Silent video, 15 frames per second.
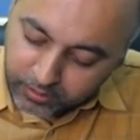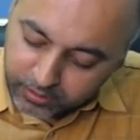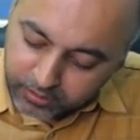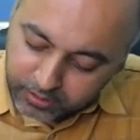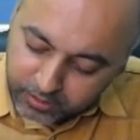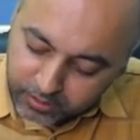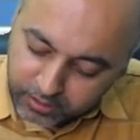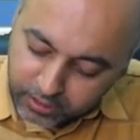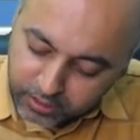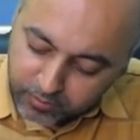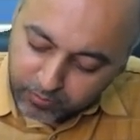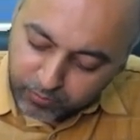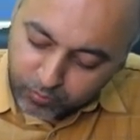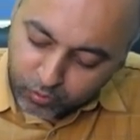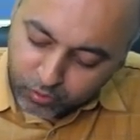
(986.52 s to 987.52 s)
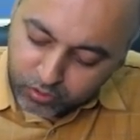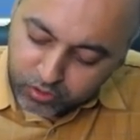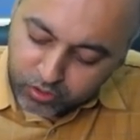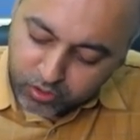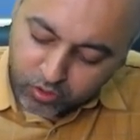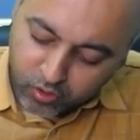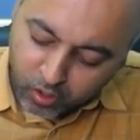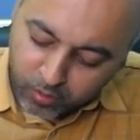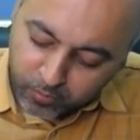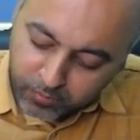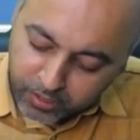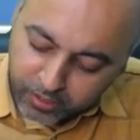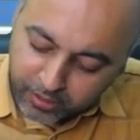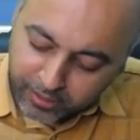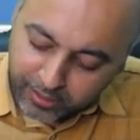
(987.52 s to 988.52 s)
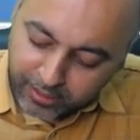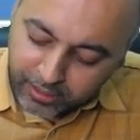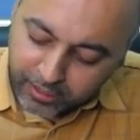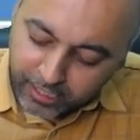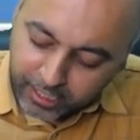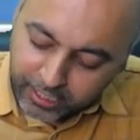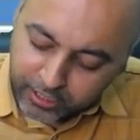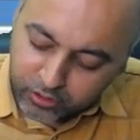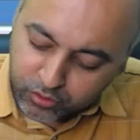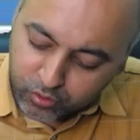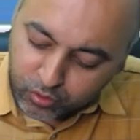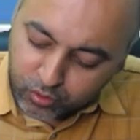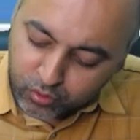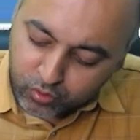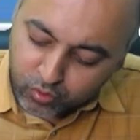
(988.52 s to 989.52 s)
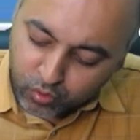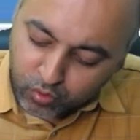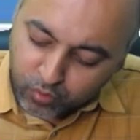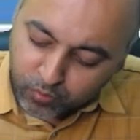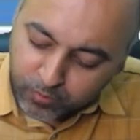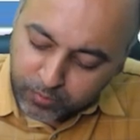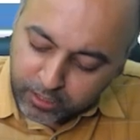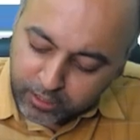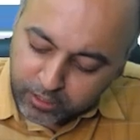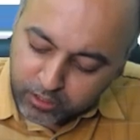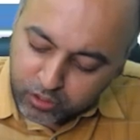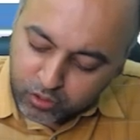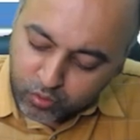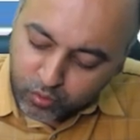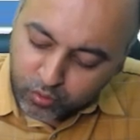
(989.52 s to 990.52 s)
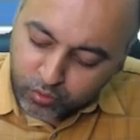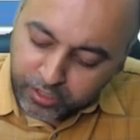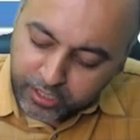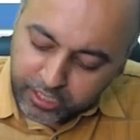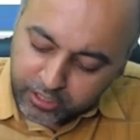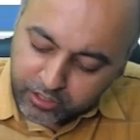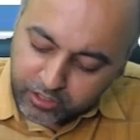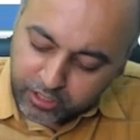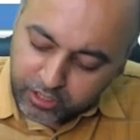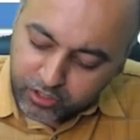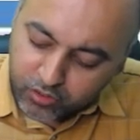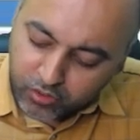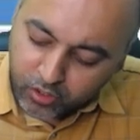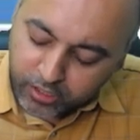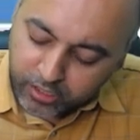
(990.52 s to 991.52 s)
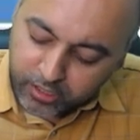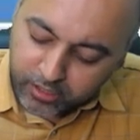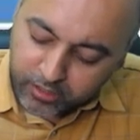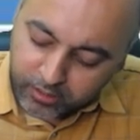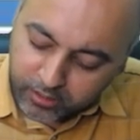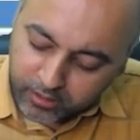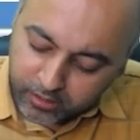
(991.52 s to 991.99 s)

This is the most common lysosomal storage disorder,